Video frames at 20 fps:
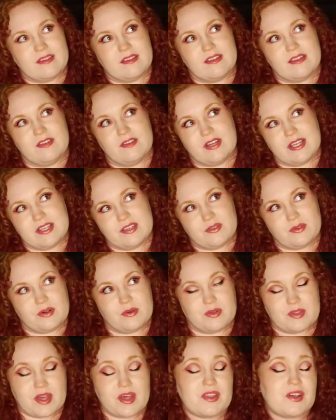You can tour
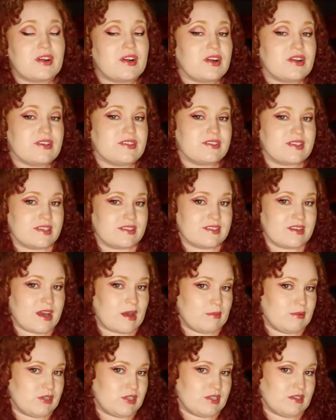with other girls. That's an
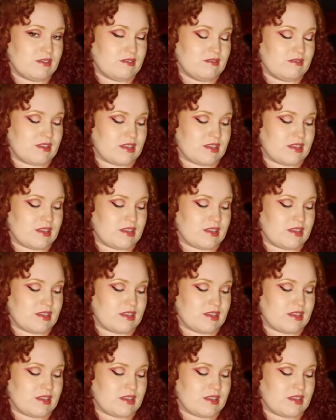option.